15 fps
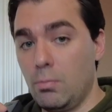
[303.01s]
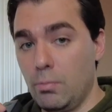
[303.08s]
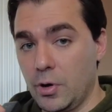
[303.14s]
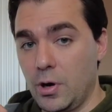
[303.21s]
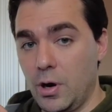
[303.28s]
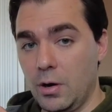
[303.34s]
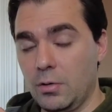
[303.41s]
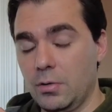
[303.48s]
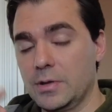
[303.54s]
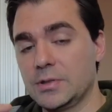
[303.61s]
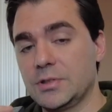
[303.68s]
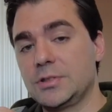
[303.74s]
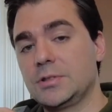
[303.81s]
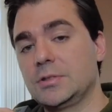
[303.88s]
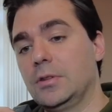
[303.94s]

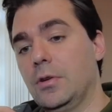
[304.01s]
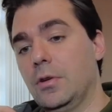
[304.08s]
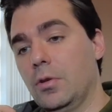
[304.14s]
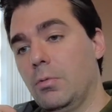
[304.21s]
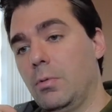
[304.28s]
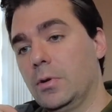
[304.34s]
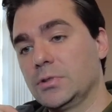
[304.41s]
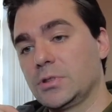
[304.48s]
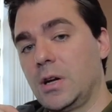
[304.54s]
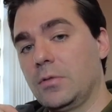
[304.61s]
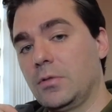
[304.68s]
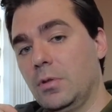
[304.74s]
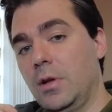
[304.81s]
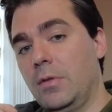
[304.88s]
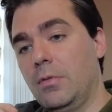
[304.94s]
Regardless, you're the one who's going to
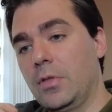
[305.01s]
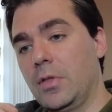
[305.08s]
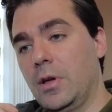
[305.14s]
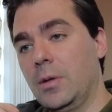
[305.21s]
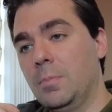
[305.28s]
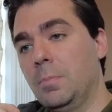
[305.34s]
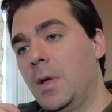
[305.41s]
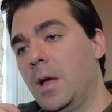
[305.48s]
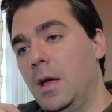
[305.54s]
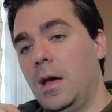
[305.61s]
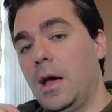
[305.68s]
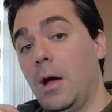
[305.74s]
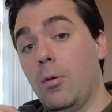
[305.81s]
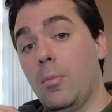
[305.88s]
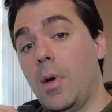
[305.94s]
have to live with it.
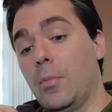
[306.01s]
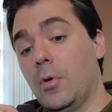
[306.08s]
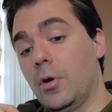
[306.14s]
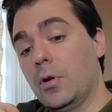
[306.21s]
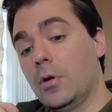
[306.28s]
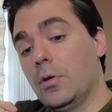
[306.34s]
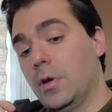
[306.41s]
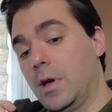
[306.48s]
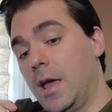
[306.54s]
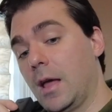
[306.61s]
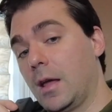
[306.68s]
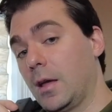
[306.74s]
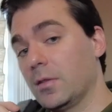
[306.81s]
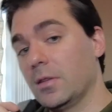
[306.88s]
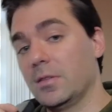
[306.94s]
And remember, you
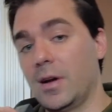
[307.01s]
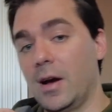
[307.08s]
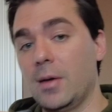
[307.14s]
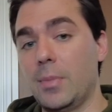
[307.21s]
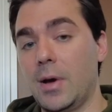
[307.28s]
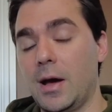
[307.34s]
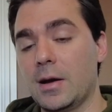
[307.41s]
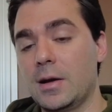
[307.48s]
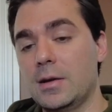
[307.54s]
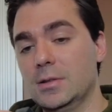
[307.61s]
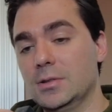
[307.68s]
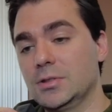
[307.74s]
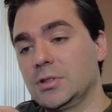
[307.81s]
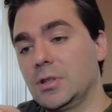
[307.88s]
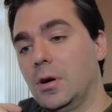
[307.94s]
can't get the time back.
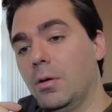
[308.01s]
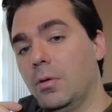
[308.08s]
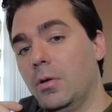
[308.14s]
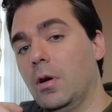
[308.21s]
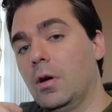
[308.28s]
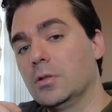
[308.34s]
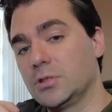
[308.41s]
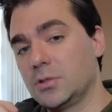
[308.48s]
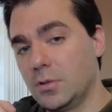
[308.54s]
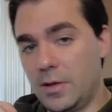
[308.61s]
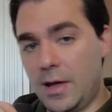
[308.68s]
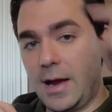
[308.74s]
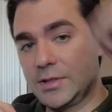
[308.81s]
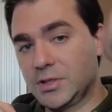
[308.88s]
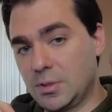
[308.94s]
So you also
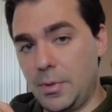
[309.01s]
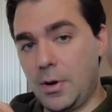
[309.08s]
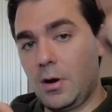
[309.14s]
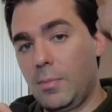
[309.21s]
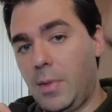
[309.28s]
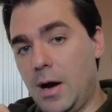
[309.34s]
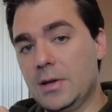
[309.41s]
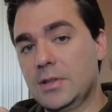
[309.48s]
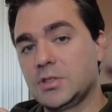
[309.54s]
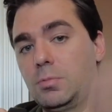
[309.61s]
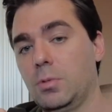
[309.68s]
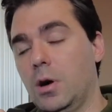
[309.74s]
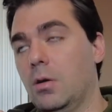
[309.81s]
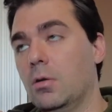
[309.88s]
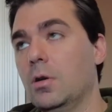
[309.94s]
that has to bear in mind as
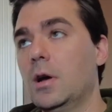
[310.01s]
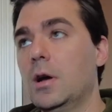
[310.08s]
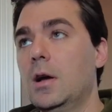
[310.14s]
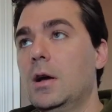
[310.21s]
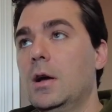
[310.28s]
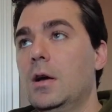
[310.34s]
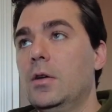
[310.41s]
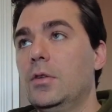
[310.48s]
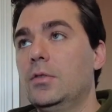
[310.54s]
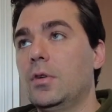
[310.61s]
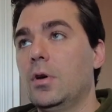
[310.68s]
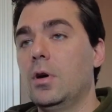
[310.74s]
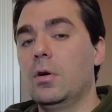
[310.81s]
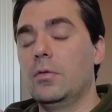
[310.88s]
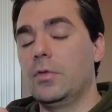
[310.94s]
well.
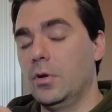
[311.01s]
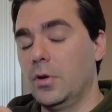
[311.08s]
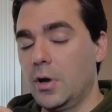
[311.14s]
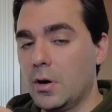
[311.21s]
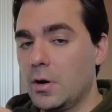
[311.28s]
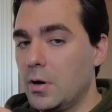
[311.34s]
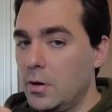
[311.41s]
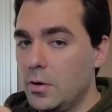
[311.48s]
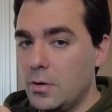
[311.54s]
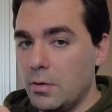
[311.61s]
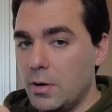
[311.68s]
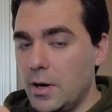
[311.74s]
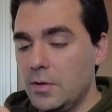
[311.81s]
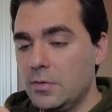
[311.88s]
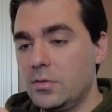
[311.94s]
So if you're younger,
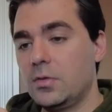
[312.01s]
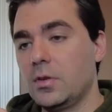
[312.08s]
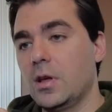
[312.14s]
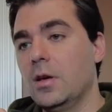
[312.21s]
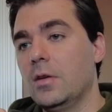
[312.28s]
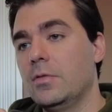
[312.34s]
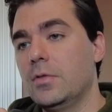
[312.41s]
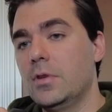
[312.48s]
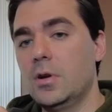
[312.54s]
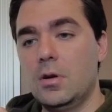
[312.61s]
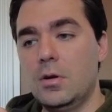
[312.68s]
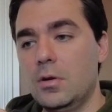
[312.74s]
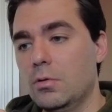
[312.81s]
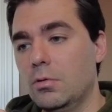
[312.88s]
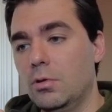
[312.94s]
great. If you
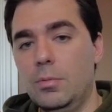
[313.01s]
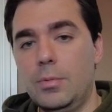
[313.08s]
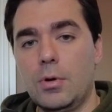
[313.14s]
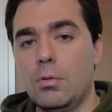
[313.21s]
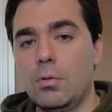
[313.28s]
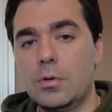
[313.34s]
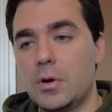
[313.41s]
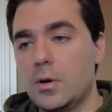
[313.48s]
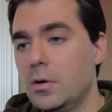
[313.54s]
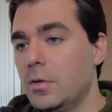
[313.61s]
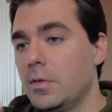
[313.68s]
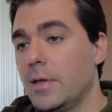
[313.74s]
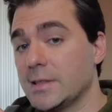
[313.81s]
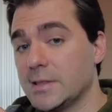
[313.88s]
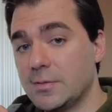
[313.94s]
know you're a little bit older,
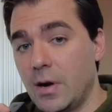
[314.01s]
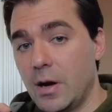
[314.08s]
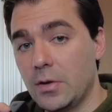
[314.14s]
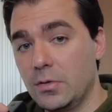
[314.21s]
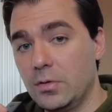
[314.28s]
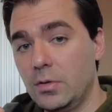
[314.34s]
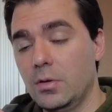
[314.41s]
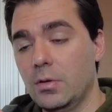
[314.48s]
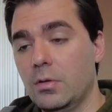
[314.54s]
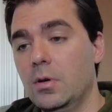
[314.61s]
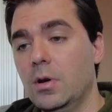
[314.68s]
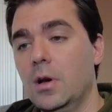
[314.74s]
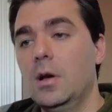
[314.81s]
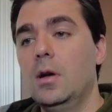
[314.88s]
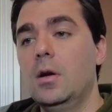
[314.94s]
that's fine too.
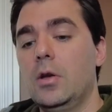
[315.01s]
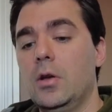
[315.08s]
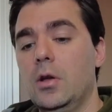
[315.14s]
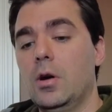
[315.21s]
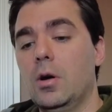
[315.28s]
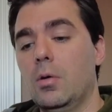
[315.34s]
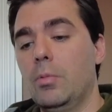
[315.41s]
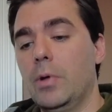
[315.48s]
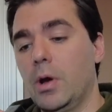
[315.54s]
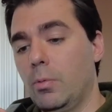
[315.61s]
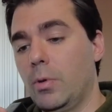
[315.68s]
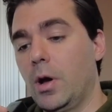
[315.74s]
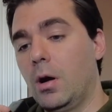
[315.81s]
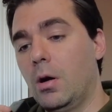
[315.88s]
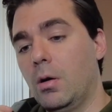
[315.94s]
You know, we
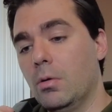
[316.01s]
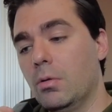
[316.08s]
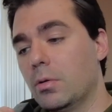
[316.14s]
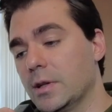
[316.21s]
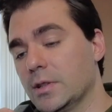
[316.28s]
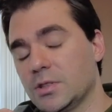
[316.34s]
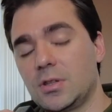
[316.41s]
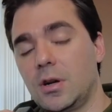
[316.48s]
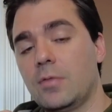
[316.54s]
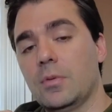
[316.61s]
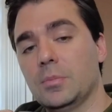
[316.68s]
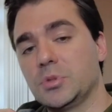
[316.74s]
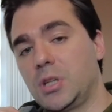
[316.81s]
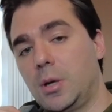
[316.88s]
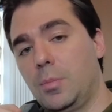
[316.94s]
we all can start
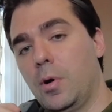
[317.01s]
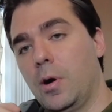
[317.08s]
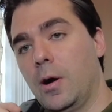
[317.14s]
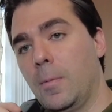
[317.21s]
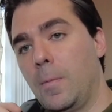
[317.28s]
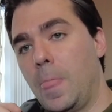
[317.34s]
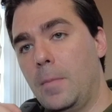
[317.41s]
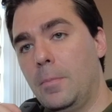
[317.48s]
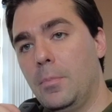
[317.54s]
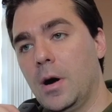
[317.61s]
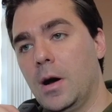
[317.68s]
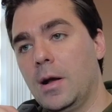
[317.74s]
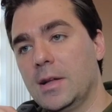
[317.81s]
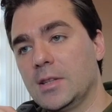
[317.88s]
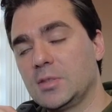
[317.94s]
from somewhere,
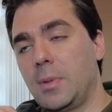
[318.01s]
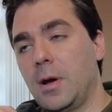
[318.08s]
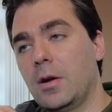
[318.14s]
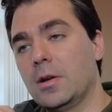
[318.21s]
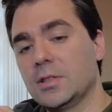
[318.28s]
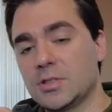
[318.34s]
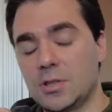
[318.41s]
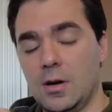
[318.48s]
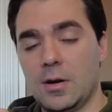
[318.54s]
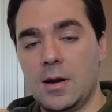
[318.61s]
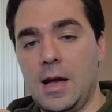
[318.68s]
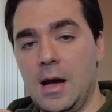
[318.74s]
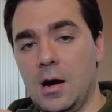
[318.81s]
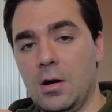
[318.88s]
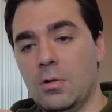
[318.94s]
but it's better to start
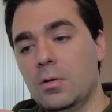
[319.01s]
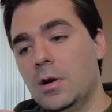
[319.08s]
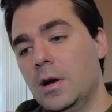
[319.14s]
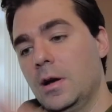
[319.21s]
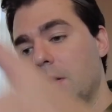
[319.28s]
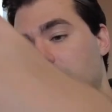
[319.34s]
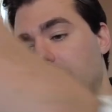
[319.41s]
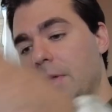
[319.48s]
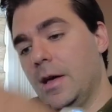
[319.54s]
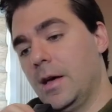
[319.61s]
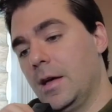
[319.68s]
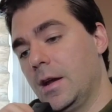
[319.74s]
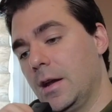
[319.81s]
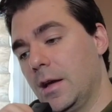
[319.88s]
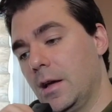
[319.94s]
now
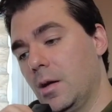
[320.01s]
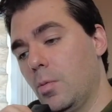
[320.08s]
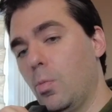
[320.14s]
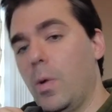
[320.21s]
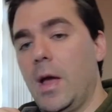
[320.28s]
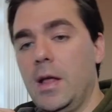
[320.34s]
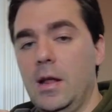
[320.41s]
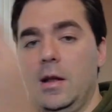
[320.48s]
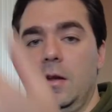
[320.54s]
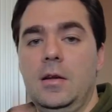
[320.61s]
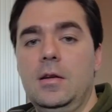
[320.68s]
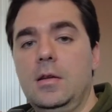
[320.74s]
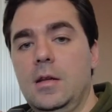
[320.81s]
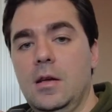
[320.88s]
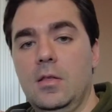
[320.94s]
than
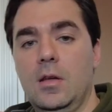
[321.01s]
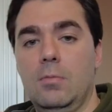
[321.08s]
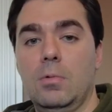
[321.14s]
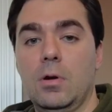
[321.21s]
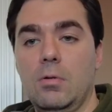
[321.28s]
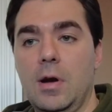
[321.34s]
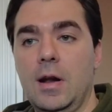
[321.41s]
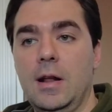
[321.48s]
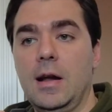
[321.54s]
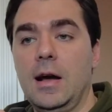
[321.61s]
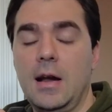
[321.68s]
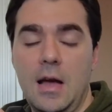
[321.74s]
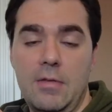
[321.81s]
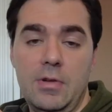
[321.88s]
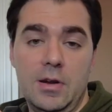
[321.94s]
waiting and then regretting
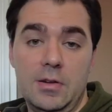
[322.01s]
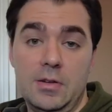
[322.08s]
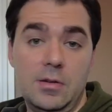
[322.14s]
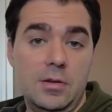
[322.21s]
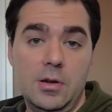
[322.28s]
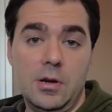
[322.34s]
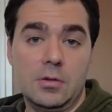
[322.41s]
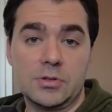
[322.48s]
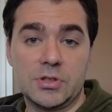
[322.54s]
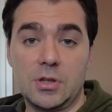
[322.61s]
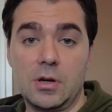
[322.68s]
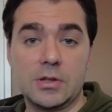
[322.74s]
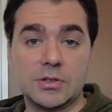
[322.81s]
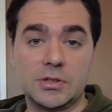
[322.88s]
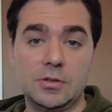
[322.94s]
not having you know
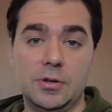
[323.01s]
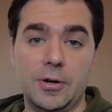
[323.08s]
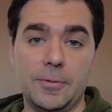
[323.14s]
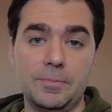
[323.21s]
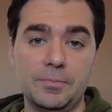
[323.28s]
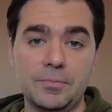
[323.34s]
started sooner.